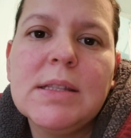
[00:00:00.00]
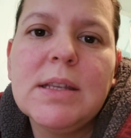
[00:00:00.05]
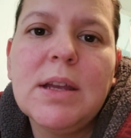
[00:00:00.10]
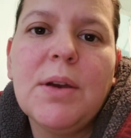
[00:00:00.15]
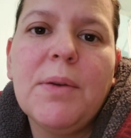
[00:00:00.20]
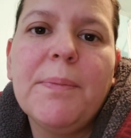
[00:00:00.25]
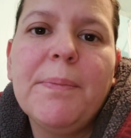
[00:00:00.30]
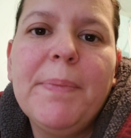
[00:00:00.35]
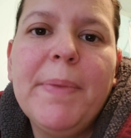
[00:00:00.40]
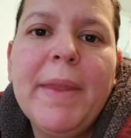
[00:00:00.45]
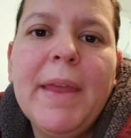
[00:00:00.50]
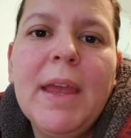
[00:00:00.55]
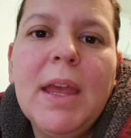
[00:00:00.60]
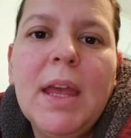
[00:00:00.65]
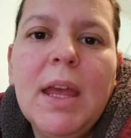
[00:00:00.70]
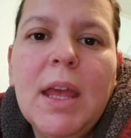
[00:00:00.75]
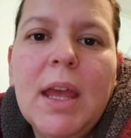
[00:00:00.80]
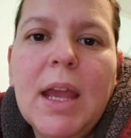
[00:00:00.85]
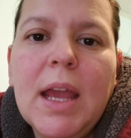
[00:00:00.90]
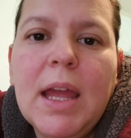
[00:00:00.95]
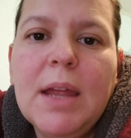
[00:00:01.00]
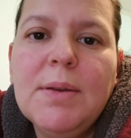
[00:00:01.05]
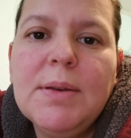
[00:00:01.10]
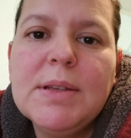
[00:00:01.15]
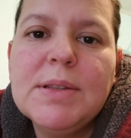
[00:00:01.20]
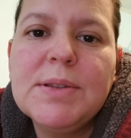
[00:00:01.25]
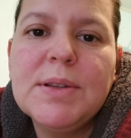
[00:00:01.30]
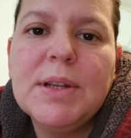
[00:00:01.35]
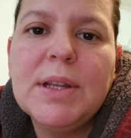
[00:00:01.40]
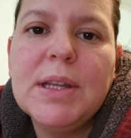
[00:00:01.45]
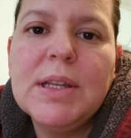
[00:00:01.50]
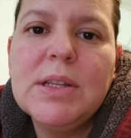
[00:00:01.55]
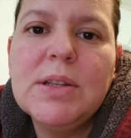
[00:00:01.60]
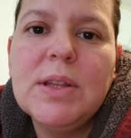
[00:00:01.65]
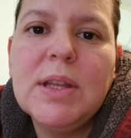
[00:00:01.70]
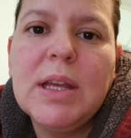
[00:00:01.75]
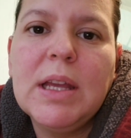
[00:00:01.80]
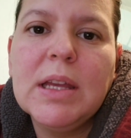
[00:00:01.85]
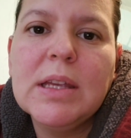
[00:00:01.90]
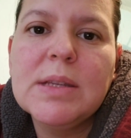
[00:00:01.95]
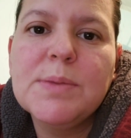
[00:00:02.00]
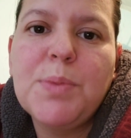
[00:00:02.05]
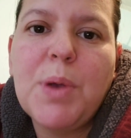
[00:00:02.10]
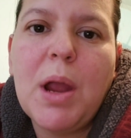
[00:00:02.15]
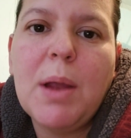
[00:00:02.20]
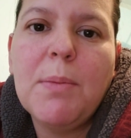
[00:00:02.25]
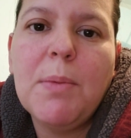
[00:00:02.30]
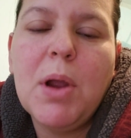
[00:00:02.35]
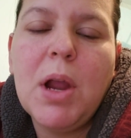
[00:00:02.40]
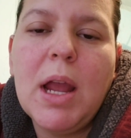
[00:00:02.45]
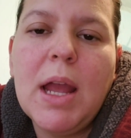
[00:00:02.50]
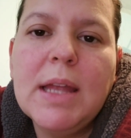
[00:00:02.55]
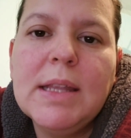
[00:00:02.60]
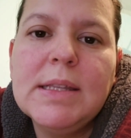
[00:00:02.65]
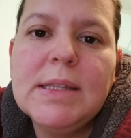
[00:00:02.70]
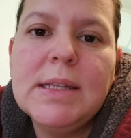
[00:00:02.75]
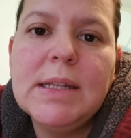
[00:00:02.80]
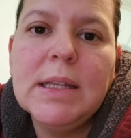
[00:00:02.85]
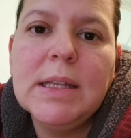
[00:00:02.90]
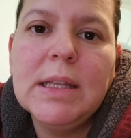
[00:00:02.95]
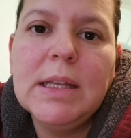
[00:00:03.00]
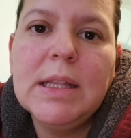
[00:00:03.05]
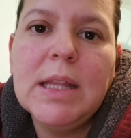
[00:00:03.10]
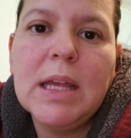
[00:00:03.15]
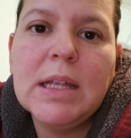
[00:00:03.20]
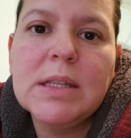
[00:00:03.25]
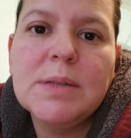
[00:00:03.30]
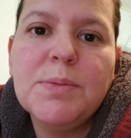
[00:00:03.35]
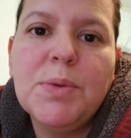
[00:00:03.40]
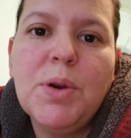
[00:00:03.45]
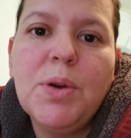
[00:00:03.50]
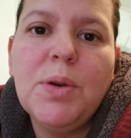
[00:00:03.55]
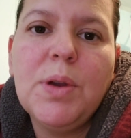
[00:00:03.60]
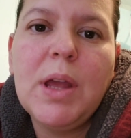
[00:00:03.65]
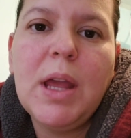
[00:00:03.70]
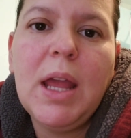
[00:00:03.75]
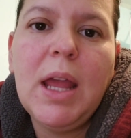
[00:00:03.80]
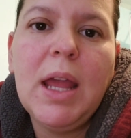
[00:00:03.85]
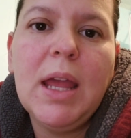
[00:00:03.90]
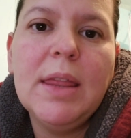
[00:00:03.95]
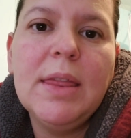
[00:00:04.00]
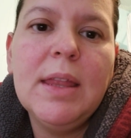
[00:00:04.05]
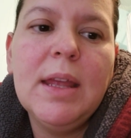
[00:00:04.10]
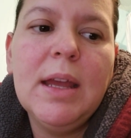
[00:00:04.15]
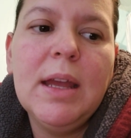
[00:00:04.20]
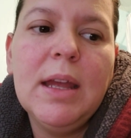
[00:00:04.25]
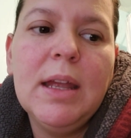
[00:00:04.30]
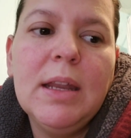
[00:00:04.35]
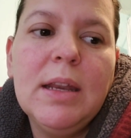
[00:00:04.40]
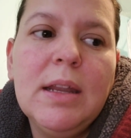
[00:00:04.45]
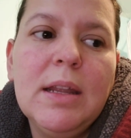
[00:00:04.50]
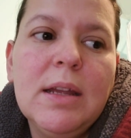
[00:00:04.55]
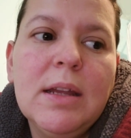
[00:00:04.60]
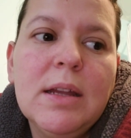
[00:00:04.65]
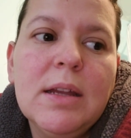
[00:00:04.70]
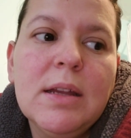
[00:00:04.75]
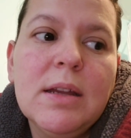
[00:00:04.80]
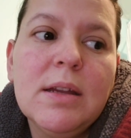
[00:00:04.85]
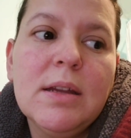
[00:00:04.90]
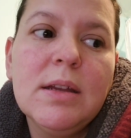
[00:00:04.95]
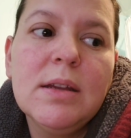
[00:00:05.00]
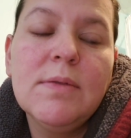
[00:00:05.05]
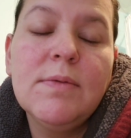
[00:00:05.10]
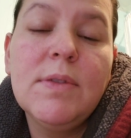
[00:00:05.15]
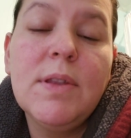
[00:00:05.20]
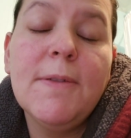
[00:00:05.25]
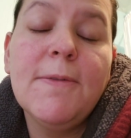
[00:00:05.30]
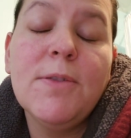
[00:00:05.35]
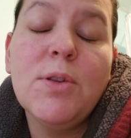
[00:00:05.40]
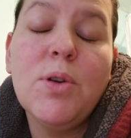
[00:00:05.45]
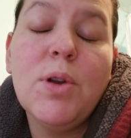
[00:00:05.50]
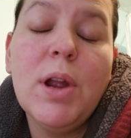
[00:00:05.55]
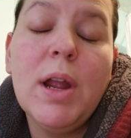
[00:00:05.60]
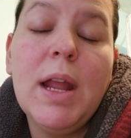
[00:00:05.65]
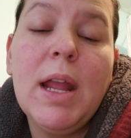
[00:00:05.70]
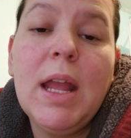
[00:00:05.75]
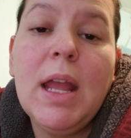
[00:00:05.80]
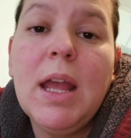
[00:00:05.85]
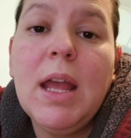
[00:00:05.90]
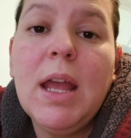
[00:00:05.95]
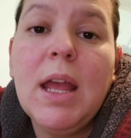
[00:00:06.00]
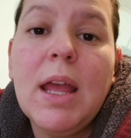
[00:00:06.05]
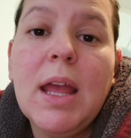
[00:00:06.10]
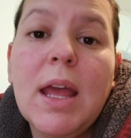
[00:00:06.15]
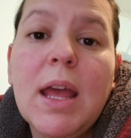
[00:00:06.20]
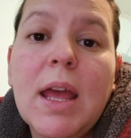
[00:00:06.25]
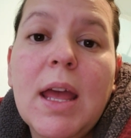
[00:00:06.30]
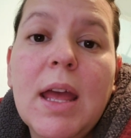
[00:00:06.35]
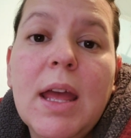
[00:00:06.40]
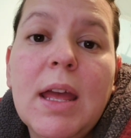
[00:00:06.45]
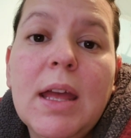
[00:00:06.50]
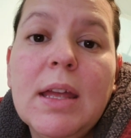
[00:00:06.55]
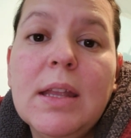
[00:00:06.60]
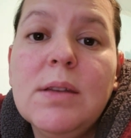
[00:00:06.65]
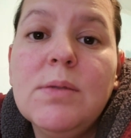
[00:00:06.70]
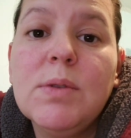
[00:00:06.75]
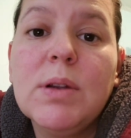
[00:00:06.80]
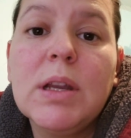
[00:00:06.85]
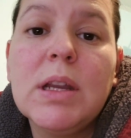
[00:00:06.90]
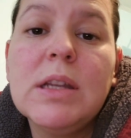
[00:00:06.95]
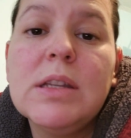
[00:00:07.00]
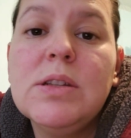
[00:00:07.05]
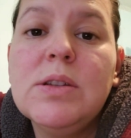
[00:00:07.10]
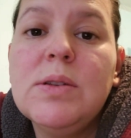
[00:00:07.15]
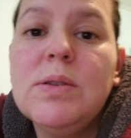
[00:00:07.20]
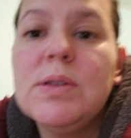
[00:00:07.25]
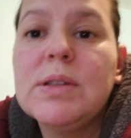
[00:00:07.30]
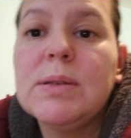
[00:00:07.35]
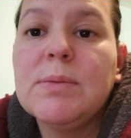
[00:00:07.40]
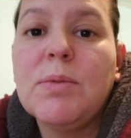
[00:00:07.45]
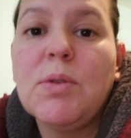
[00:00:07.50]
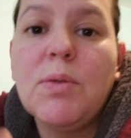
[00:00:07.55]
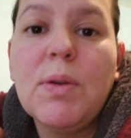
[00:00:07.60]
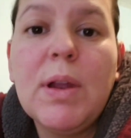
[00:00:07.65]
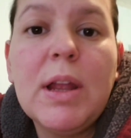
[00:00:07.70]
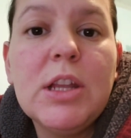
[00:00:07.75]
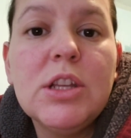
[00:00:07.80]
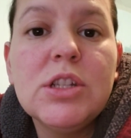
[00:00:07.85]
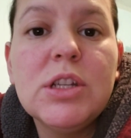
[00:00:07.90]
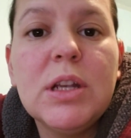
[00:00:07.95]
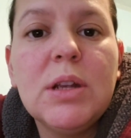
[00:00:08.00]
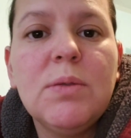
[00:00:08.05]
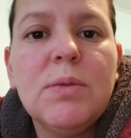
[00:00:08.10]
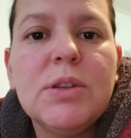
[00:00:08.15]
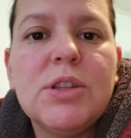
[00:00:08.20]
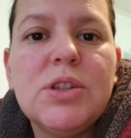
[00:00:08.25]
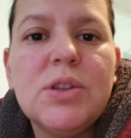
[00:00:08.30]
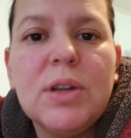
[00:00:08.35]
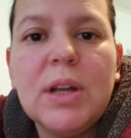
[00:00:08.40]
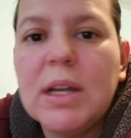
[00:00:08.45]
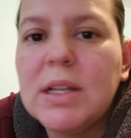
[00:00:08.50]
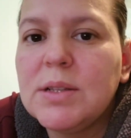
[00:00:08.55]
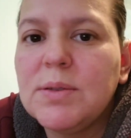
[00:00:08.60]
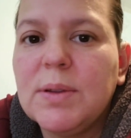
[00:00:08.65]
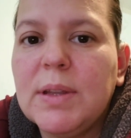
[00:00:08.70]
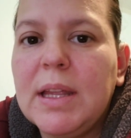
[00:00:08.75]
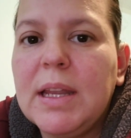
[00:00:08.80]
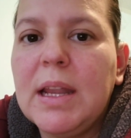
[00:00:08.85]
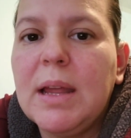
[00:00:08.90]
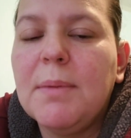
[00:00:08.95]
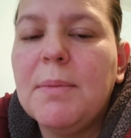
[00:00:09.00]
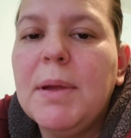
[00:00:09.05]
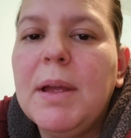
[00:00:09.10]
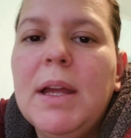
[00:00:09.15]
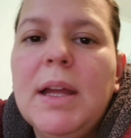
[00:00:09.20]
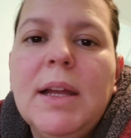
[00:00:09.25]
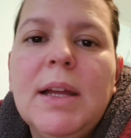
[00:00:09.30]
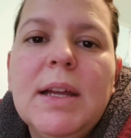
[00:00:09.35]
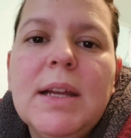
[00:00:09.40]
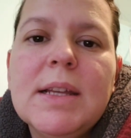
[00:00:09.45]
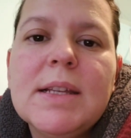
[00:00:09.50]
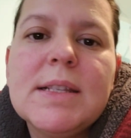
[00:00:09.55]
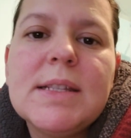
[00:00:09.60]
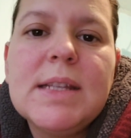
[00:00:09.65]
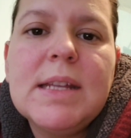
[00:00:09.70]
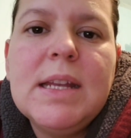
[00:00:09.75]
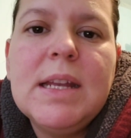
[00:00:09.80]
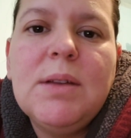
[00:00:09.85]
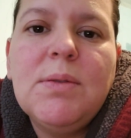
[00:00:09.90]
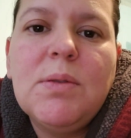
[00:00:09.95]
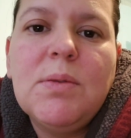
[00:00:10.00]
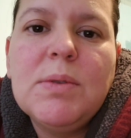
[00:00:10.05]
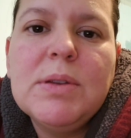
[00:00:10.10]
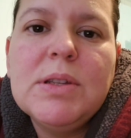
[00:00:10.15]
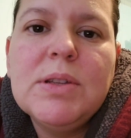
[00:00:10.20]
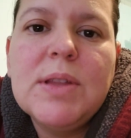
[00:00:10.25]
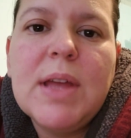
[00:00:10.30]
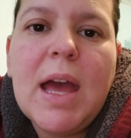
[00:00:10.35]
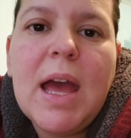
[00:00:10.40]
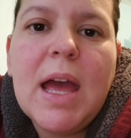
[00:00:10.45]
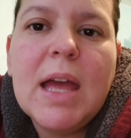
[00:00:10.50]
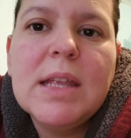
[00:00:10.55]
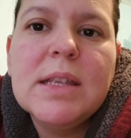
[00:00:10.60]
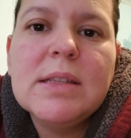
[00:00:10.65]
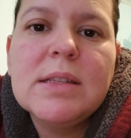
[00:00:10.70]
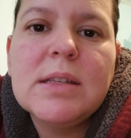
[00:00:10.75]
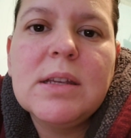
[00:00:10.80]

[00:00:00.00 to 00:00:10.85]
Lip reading: So anyways, you're going to do the Kilz primer and seal in that smoke, and then the flooring, and we're going to do some arranging, which you guys will end up seeing when we do that.